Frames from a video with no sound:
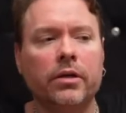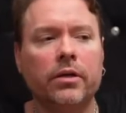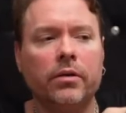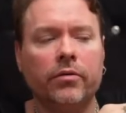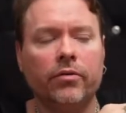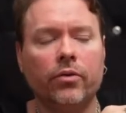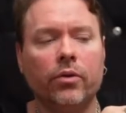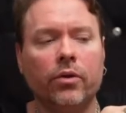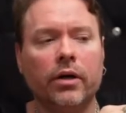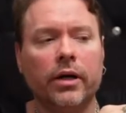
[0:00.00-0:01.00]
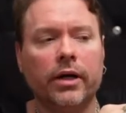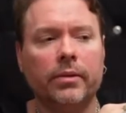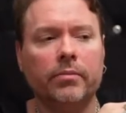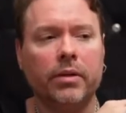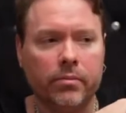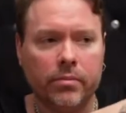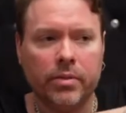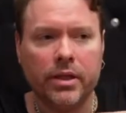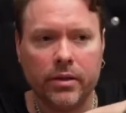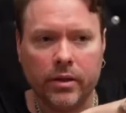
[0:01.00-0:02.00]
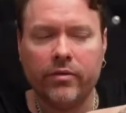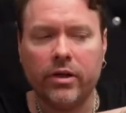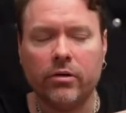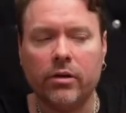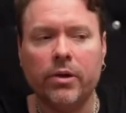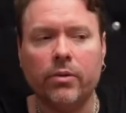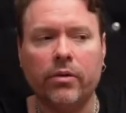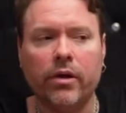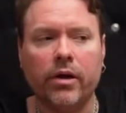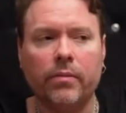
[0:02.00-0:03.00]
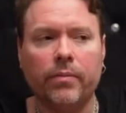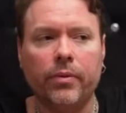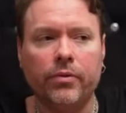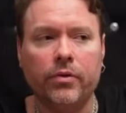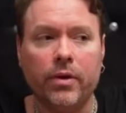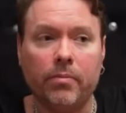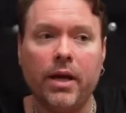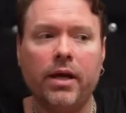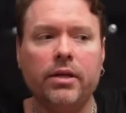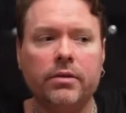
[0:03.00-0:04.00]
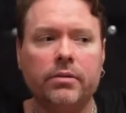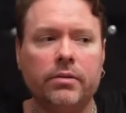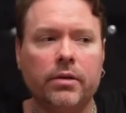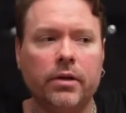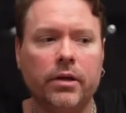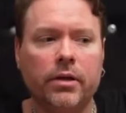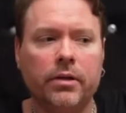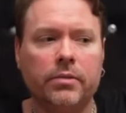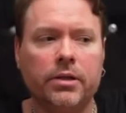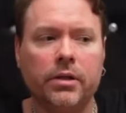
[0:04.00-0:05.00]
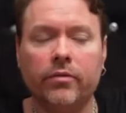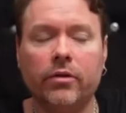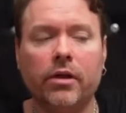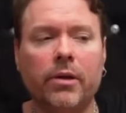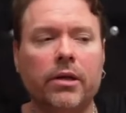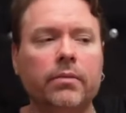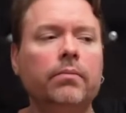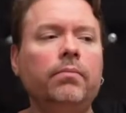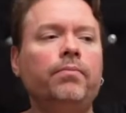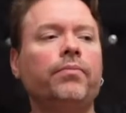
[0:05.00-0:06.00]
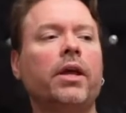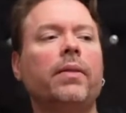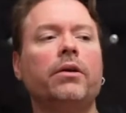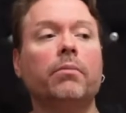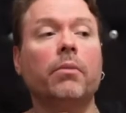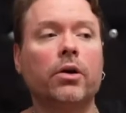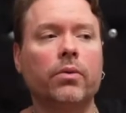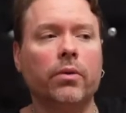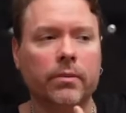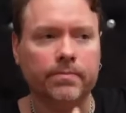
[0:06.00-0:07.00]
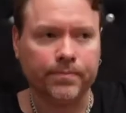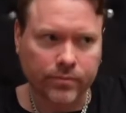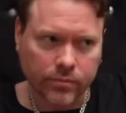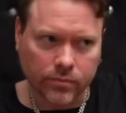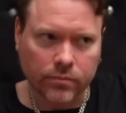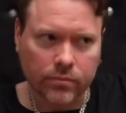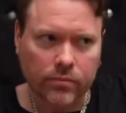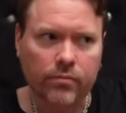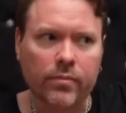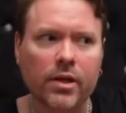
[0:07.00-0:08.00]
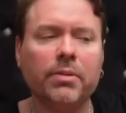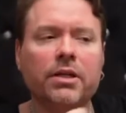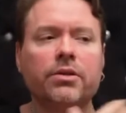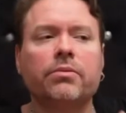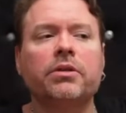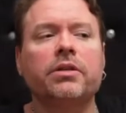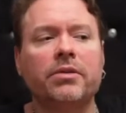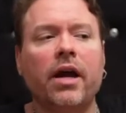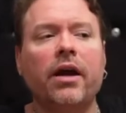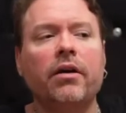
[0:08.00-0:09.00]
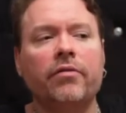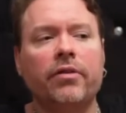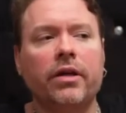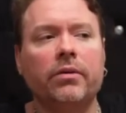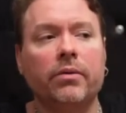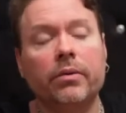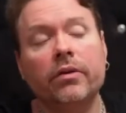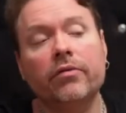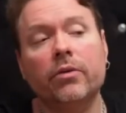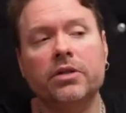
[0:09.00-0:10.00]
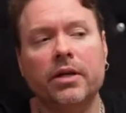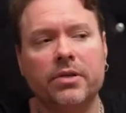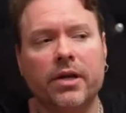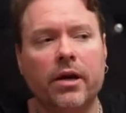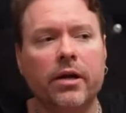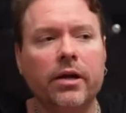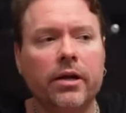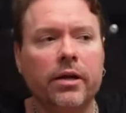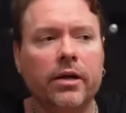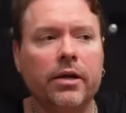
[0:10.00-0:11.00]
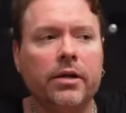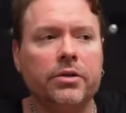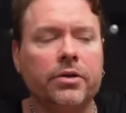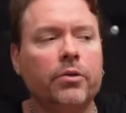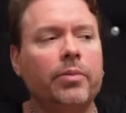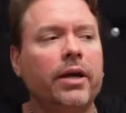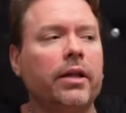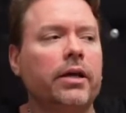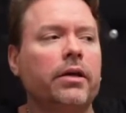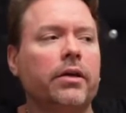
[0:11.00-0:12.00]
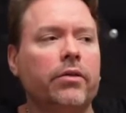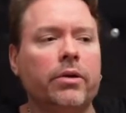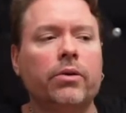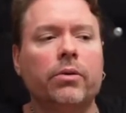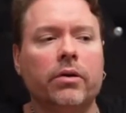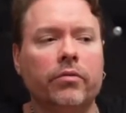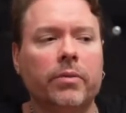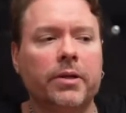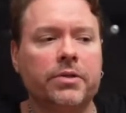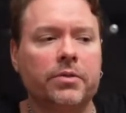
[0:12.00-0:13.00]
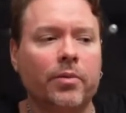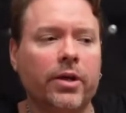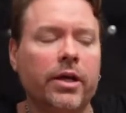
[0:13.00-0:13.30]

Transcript: for leaving your limit order there. So you get paid to leave your limit. And then your market order pays a 3 times higher fee, or really 4 times higher. So it'll pay like 3/4 of a basis point.